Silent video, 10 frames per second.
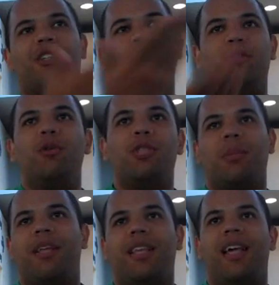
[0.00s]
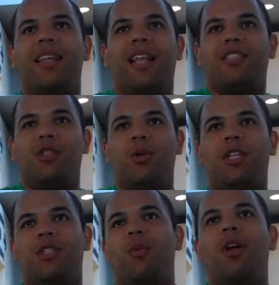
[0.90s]
You do something like that in that
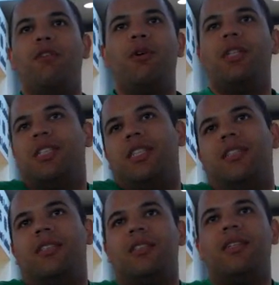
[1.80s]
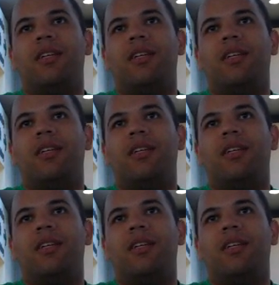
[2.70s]
situation. One of you concedes.